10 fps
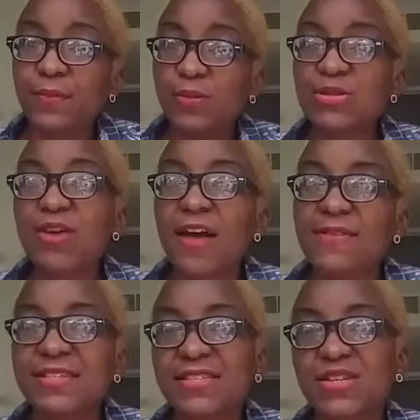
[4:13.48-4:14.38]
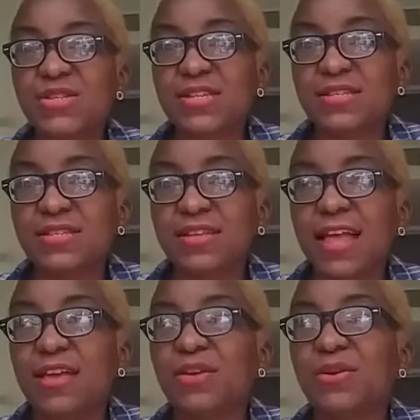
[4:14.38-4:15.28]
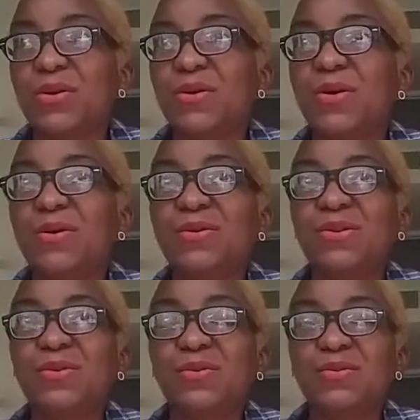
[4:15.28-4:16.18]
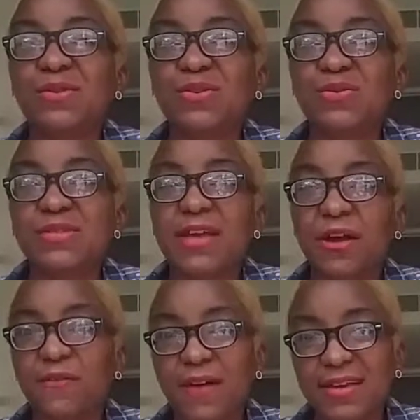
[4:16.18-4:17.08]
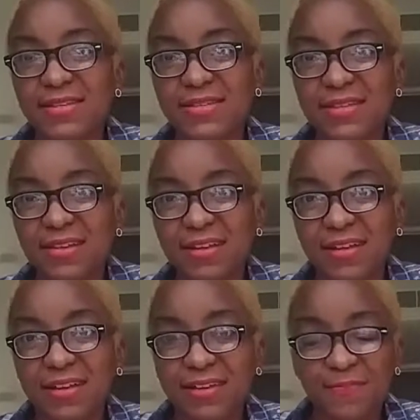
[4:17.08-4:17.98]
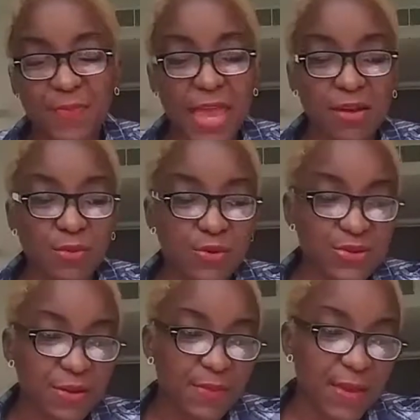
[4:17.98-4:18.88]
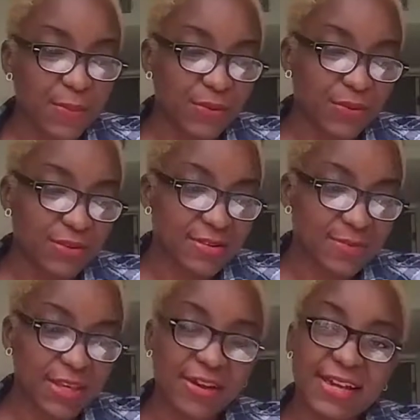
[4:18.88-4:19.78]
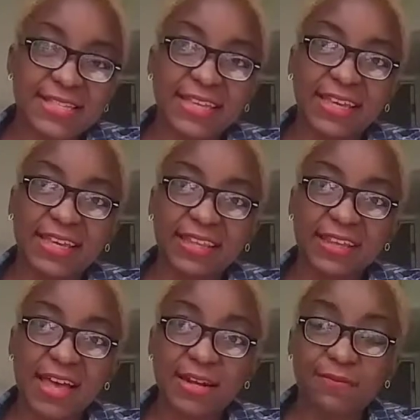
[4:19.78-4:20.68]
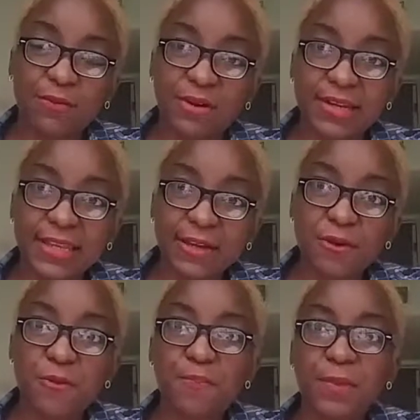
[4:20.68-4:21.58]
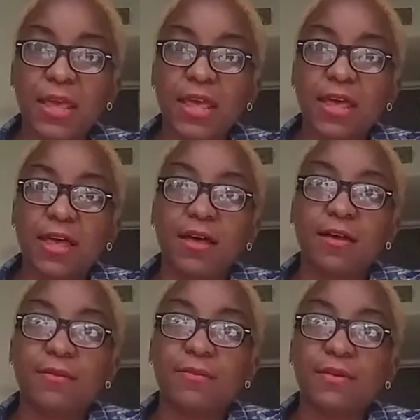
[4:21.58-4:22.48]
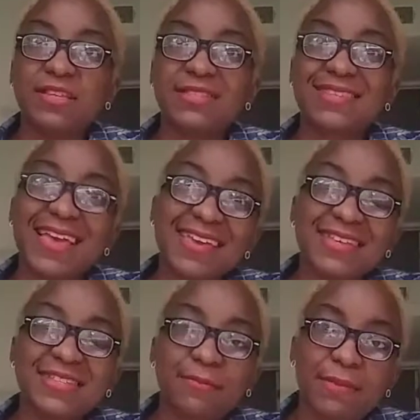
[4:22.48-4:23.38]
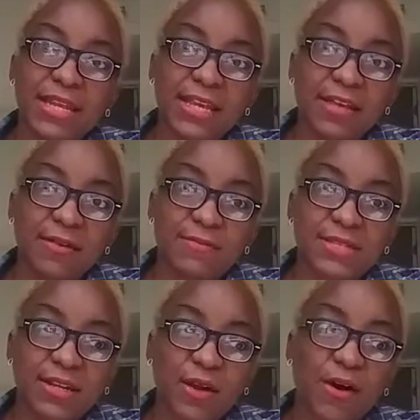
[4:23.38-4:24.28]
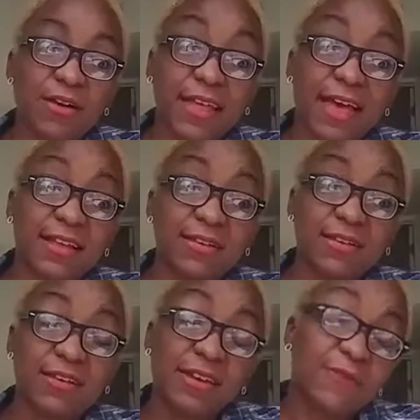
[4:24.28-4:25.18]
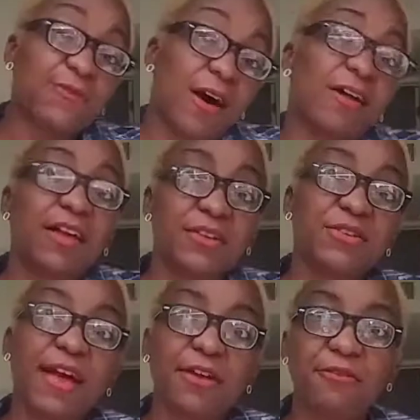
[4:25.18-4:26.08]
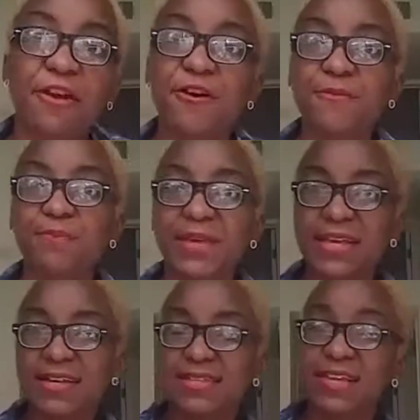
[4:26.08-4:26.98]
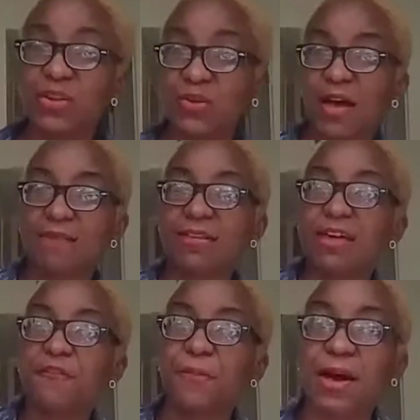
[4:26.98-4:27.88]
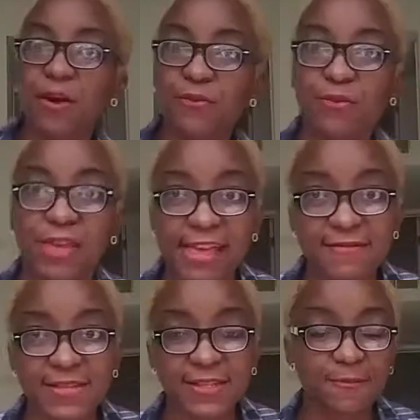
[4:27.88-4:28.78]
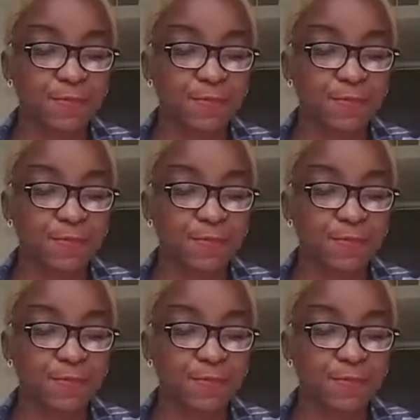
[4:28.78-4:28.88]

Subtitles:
Witchcraft isn't just this, like, you know, oh, you sacrifice animals or people or something crazy kind of ordeal. Psychics and mediums and all that could fall under that realm because they do have a lot of powerful gifts.